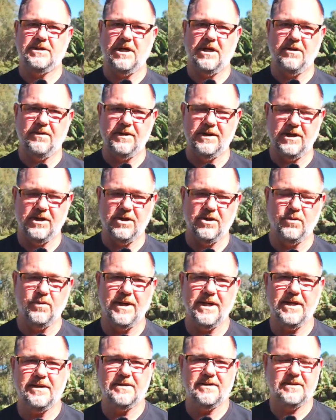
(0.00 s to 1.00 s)
Europe and
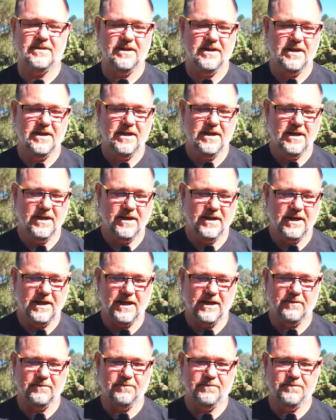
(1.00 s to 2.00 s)
also in the US.
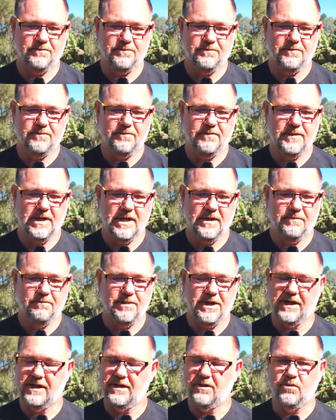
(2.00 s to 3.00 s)

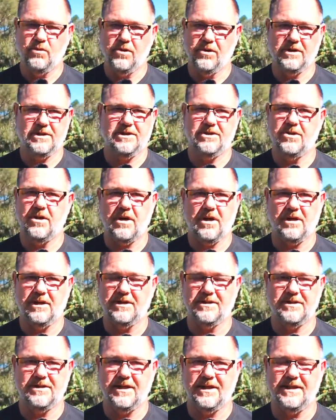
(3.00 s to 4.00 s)
Peter works
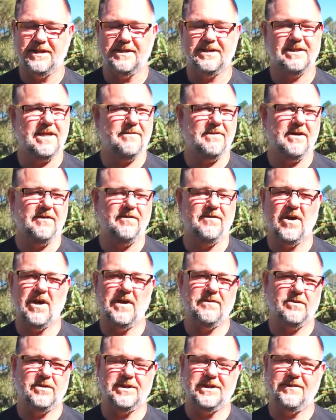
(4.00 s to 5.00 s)
tirelessly. He's
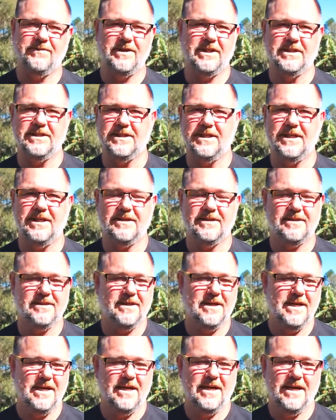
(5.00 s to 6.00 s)
75 or
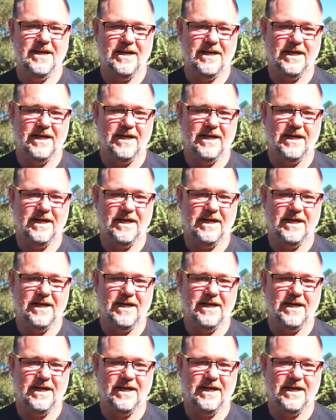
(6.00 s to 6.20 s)
76.